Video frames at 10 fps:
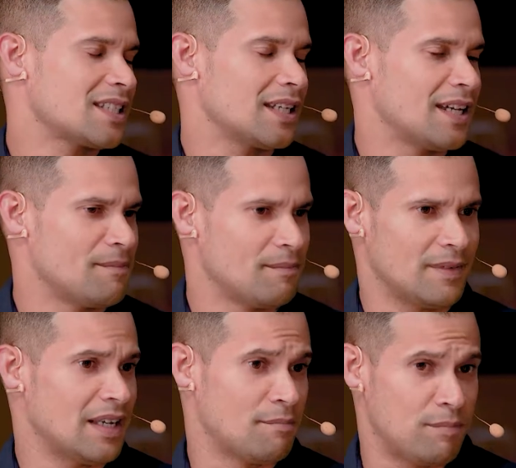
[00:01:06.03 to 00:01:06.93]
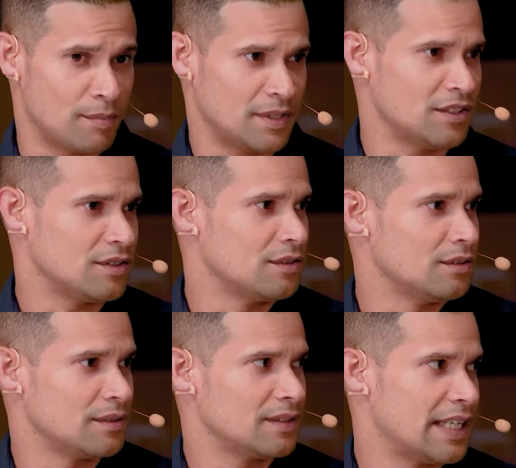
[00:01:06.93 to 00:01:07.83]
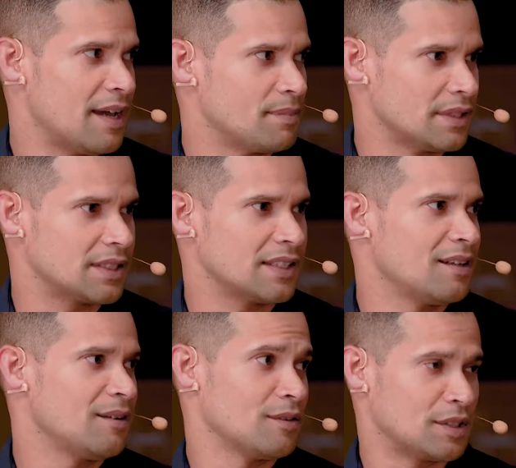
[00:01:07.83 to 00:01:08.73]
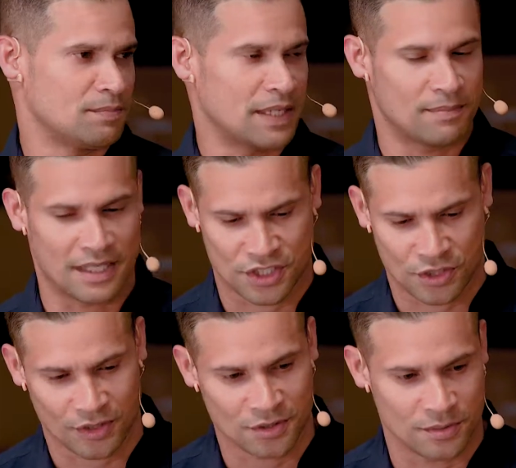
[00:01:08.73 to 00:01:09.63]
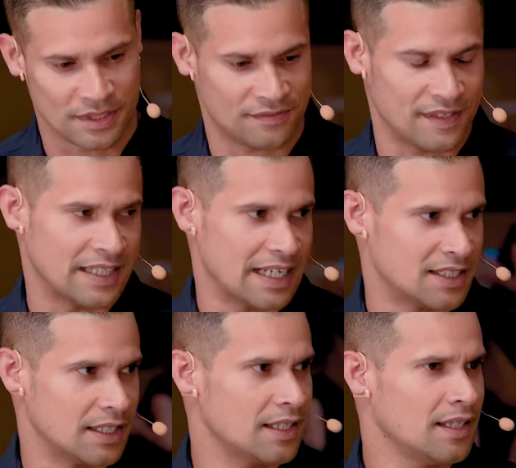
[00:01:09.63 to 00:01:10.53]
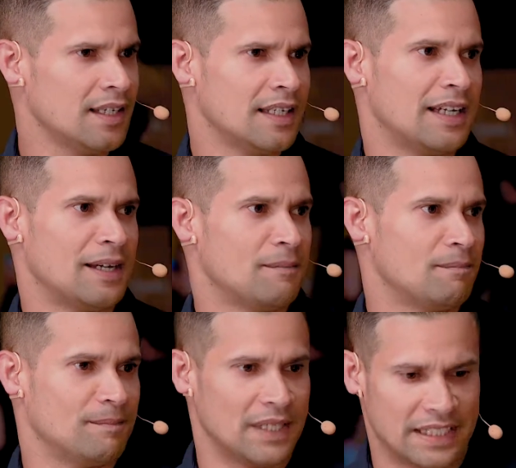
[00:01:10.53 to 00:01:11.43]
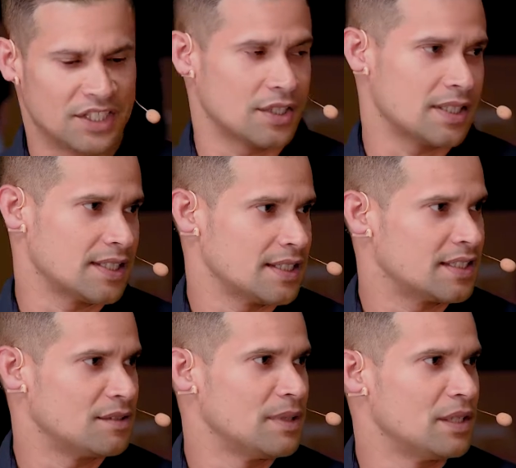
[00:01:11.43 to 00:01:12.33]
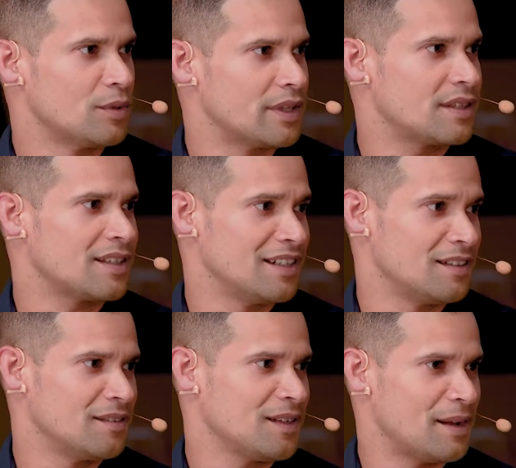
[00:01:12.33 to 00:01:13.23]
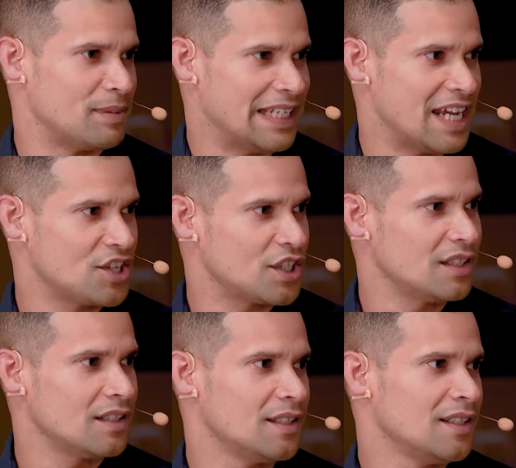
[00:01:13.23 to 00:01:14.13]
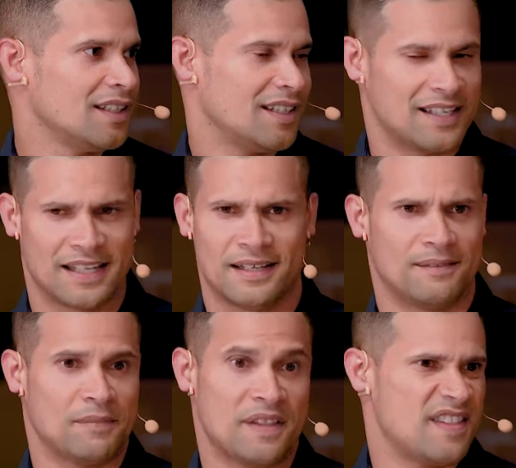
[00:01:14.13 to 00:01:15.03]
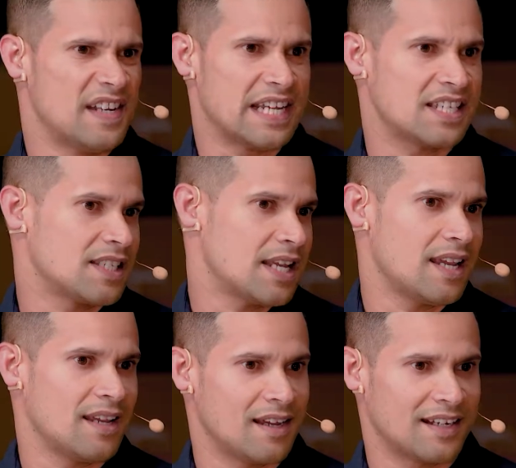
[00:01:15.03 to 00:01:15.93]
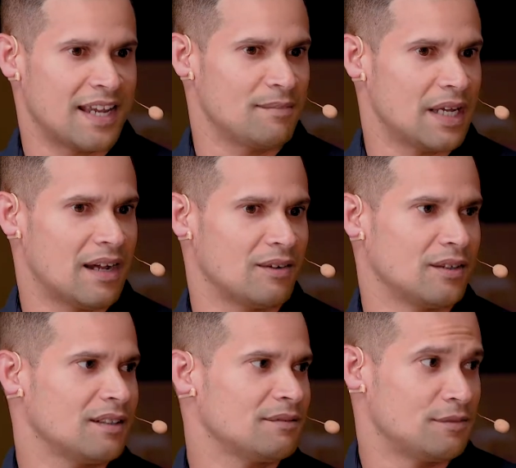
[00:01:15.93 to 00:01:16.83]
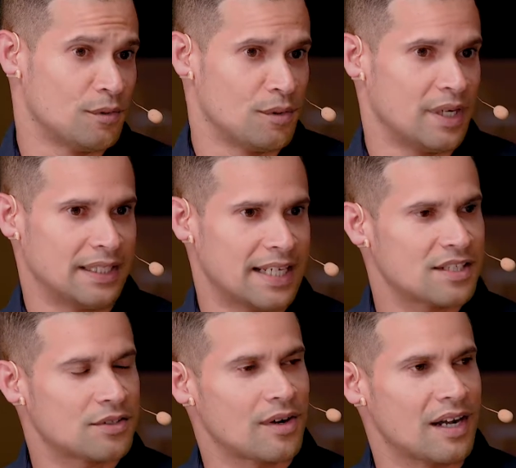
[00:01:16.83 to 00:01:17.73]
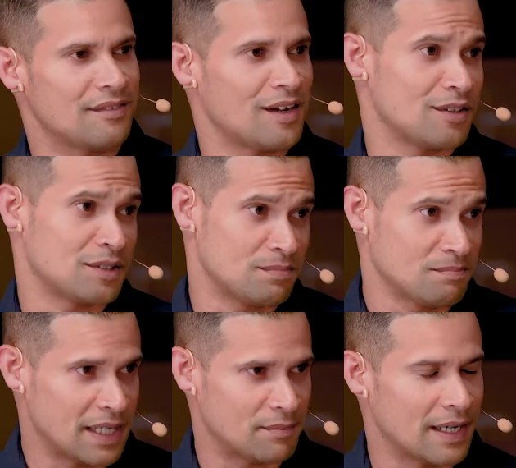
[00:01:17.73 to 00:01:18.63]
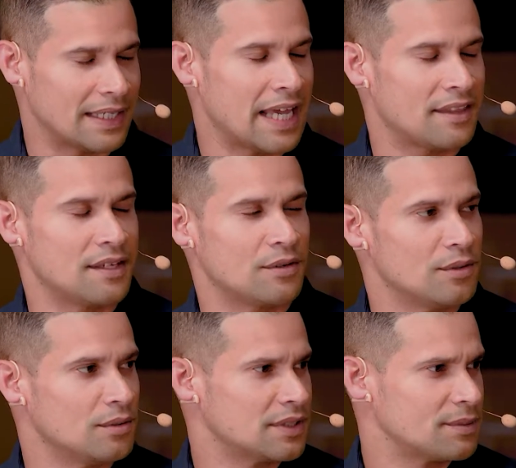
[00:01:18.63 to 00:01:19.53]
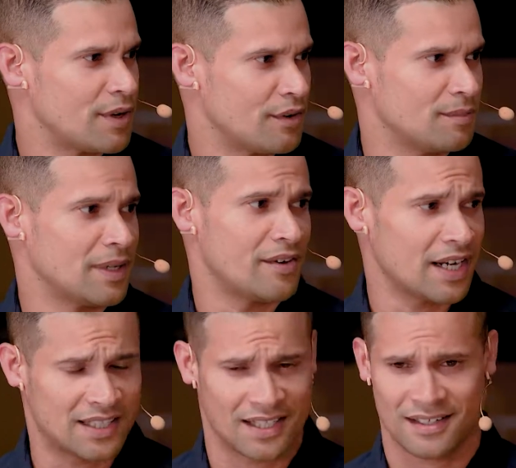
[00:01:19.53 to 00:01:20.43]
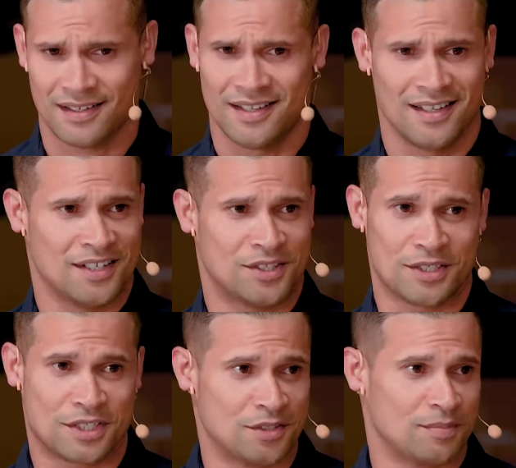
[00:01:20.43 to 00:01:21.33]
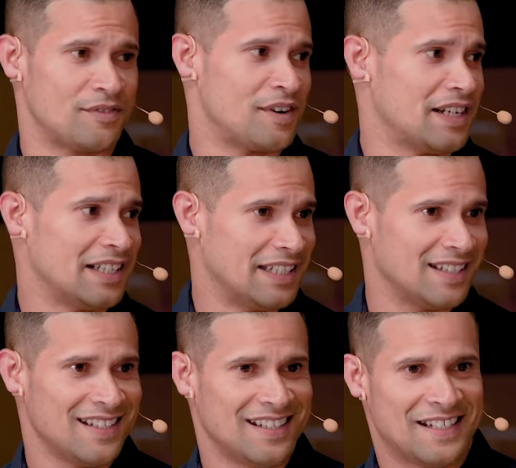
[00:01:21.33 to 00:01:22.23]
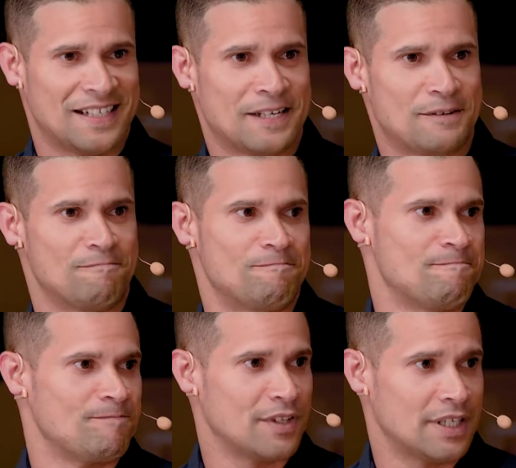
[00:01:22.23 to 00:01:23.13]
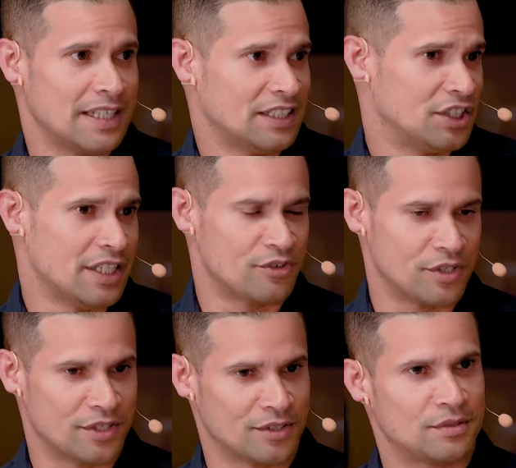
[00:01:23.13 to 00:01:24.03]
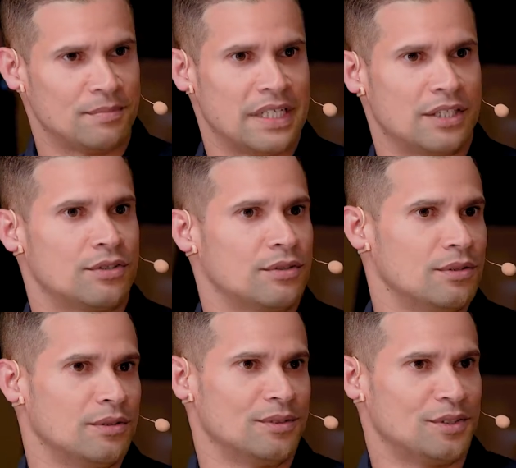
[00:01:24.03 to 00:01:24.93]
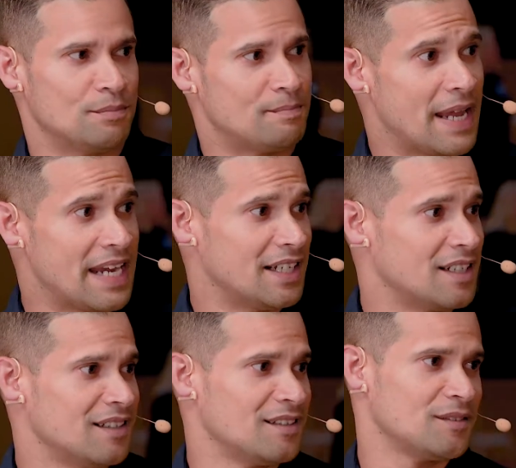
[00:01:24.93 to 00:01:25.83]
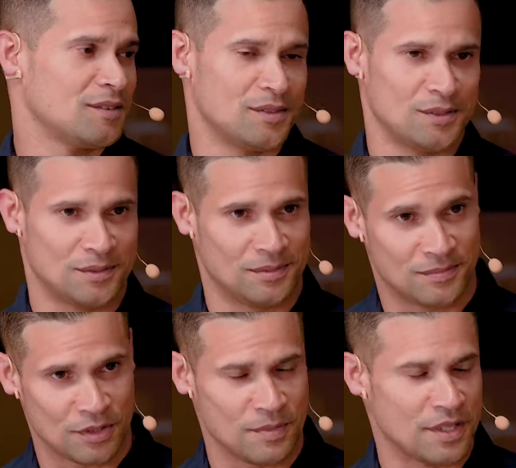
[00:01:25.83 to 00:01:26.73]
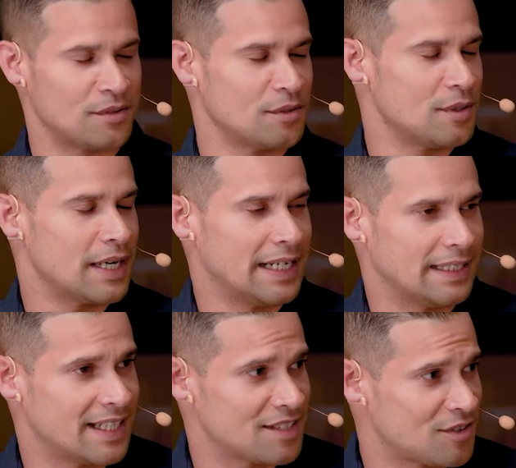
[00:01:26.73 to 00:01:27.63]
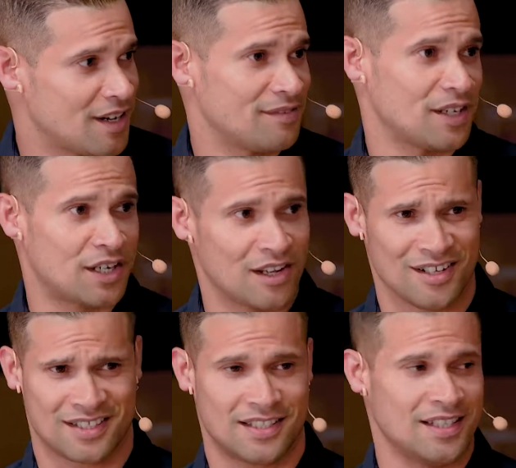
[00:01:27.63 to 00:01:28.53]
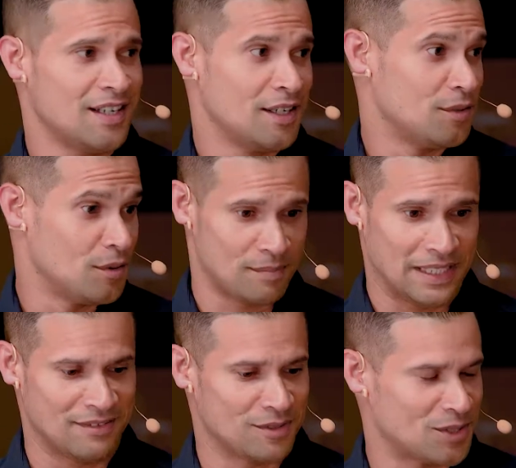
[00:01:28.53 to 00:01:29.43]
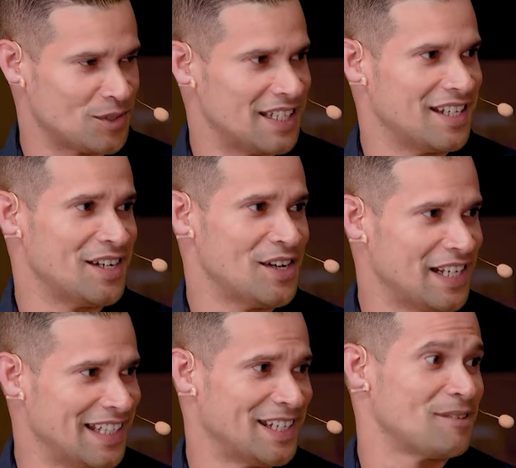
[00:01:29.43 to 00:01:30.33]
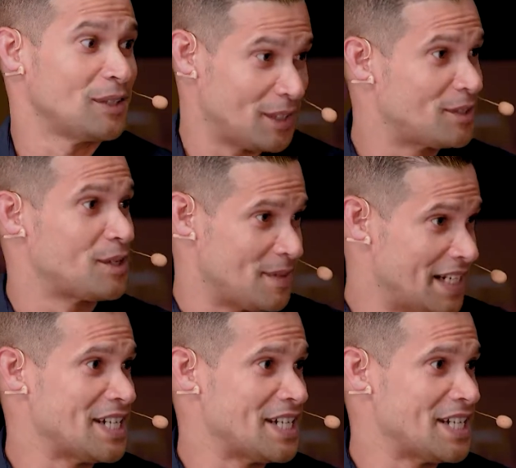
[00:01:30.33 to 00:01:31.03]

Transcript: I popped into the campus. I was met by Scott, who was fantastic, and he just assisted me with an application. And then the next day I came down for a test drive. I was met by Kathy, who's the program director. She was super friendly. She introduced me to Baden, who took me through a test drive, a class, who I believe was on here earlier with entrepreneurship.